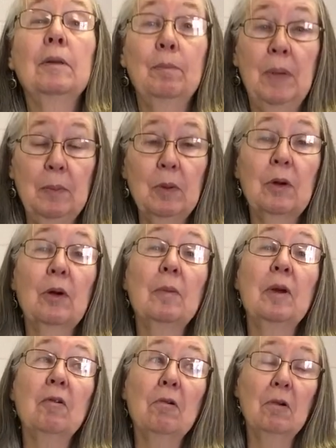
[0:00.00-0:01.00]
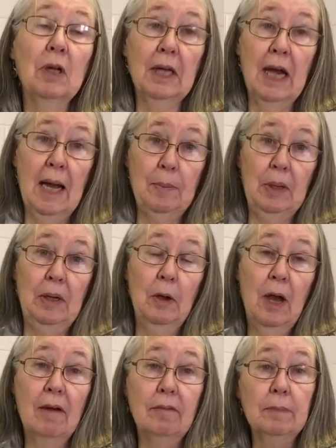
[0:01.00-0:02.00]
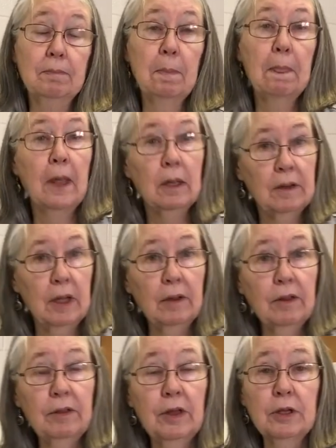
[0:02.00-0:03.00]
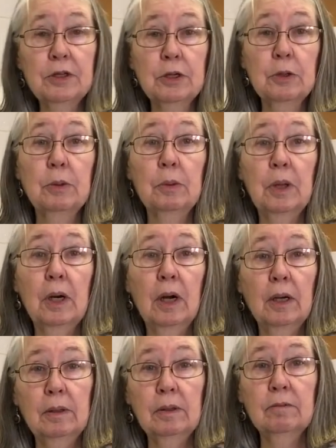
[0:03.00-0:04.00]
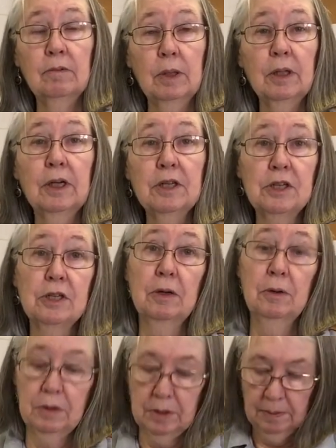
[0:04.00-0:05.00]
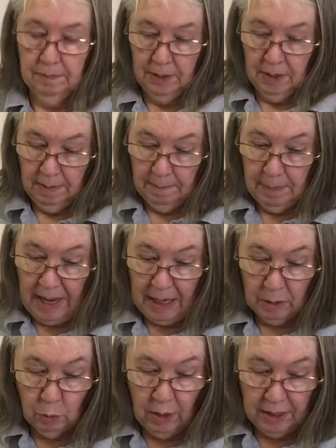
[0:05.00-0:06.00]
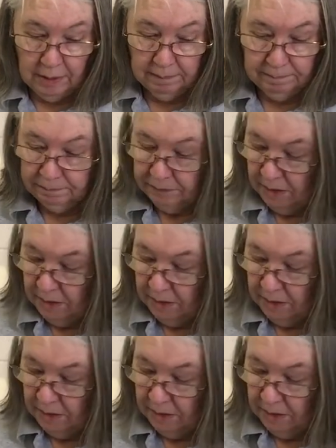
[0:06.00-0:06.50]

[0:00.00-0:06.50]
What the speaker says: people are going to be really happy you have it. The other thing too that I really considered back when,